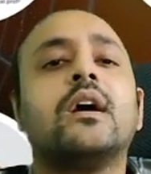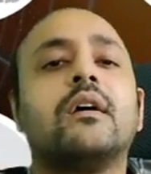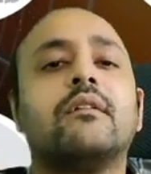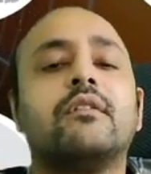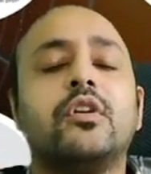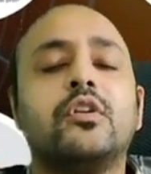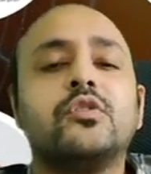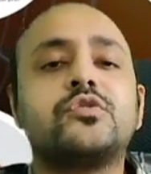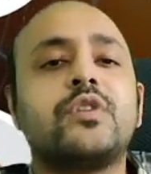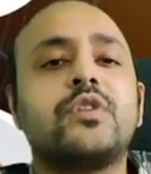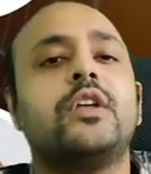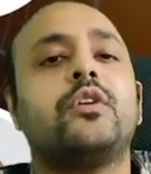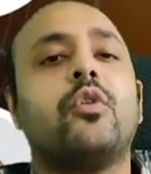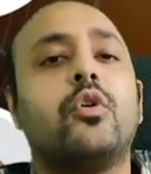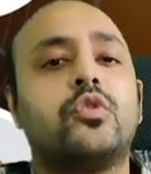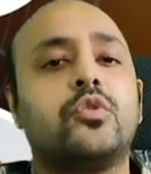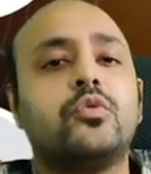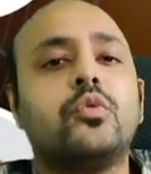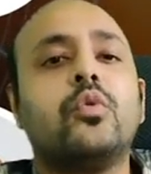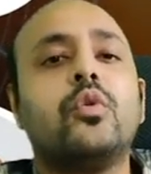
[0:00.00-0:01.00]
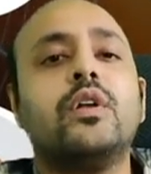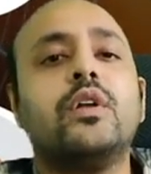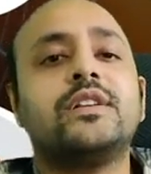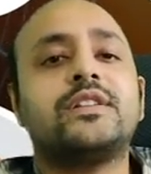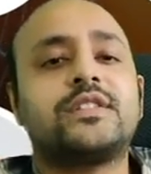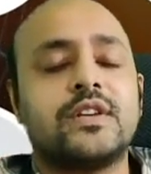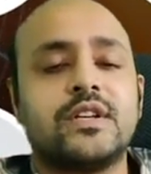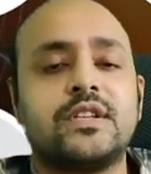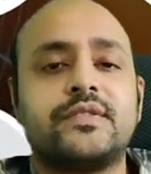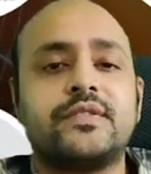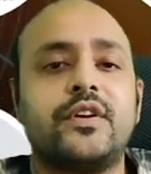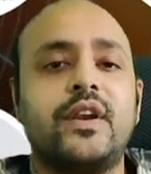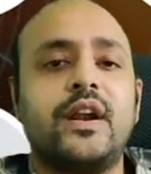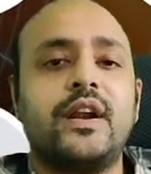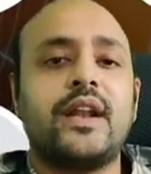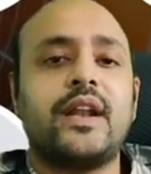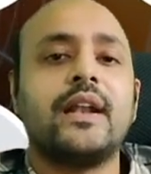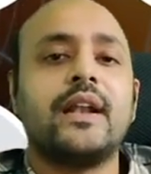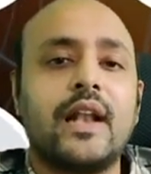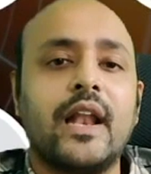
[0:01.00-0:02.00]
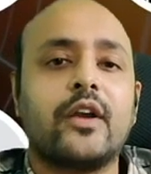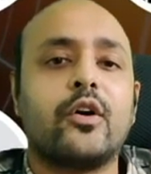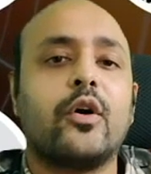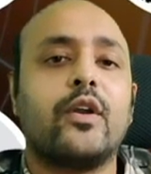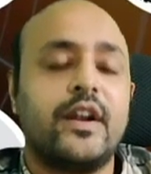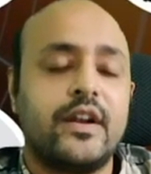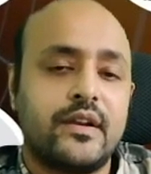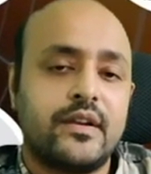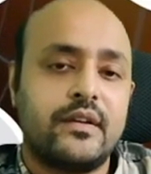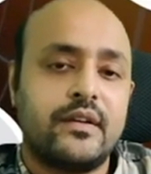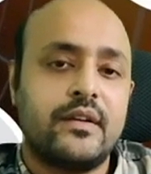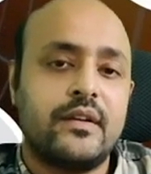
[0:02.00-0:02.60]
we usually go to Google, search for it and click on it.